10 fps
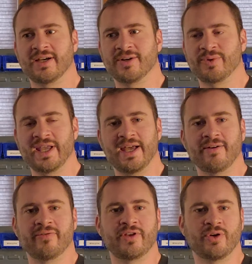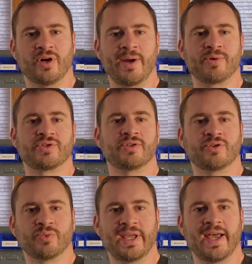We have,
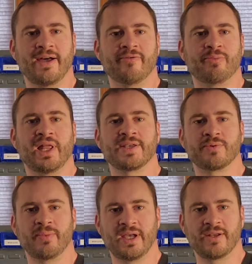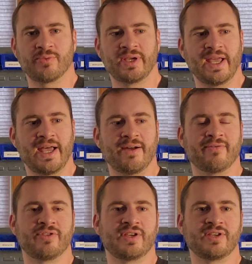Hypertune, we have Plasma Man, we have
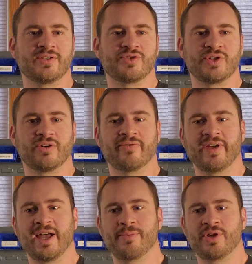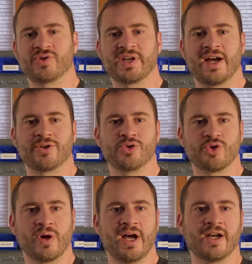the Zero Fab, the Otaku
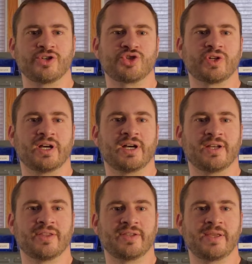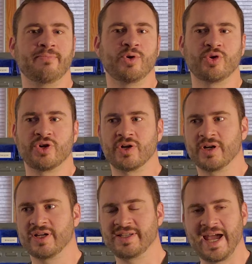Garage, the Deep Motor
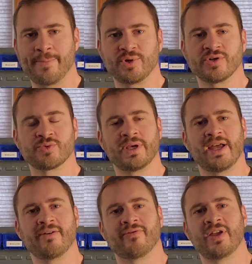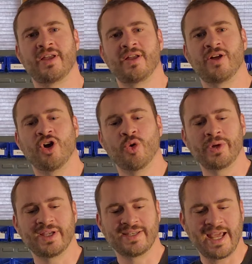adapters. We have
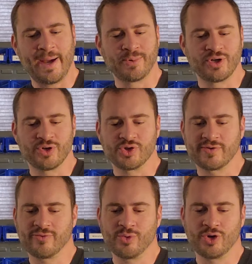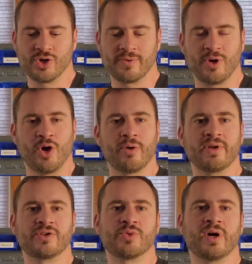OE adapters for
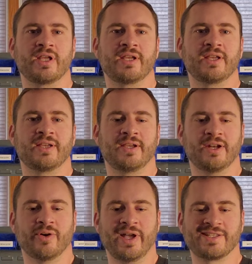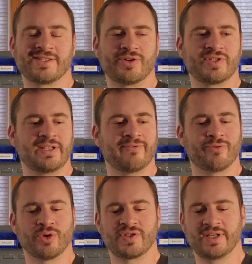RB20, S13,
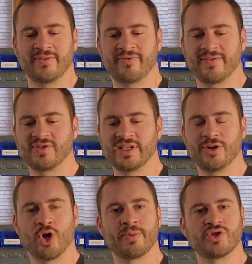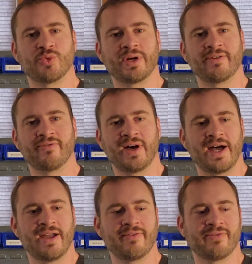14, 15,
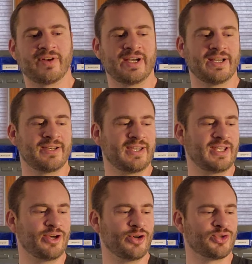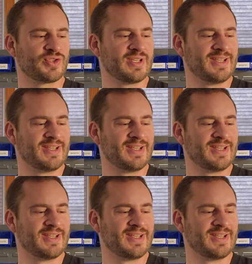RB25, Neos.